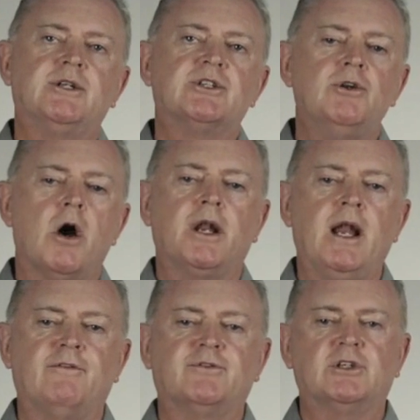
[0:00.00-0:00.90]
It's not
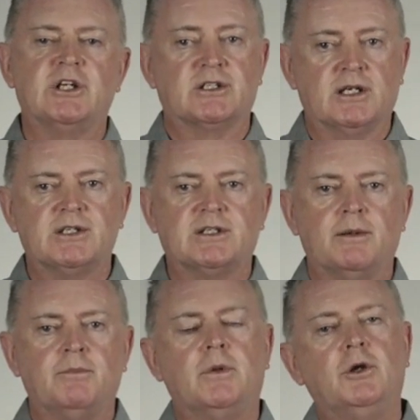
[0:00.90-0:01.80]
enough to just
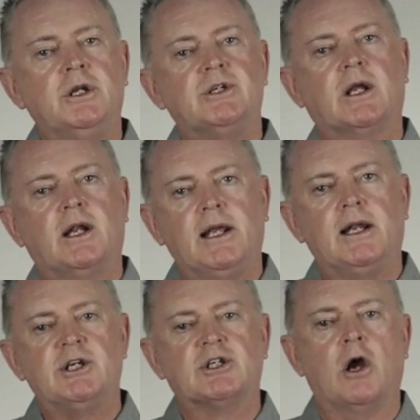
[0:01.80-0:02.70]
list them. You need to
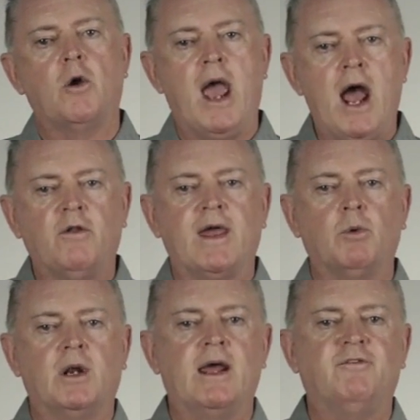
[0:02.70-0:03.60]
clearly show how
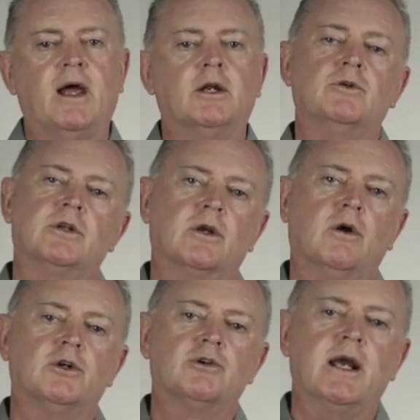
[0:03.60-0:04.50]
they will add value to the
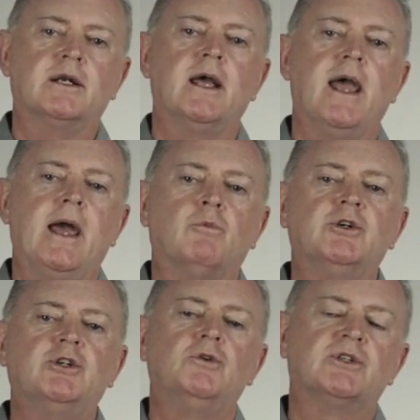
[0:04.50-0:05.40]
contract
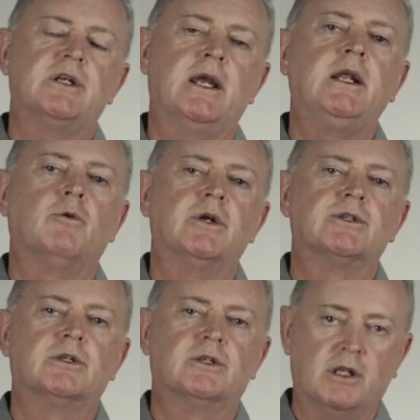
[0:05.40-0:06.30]
and reduce any
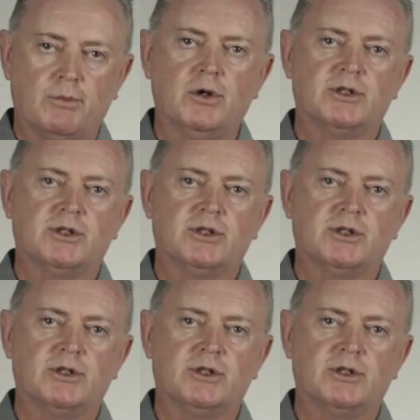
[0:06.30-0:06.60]
risk to the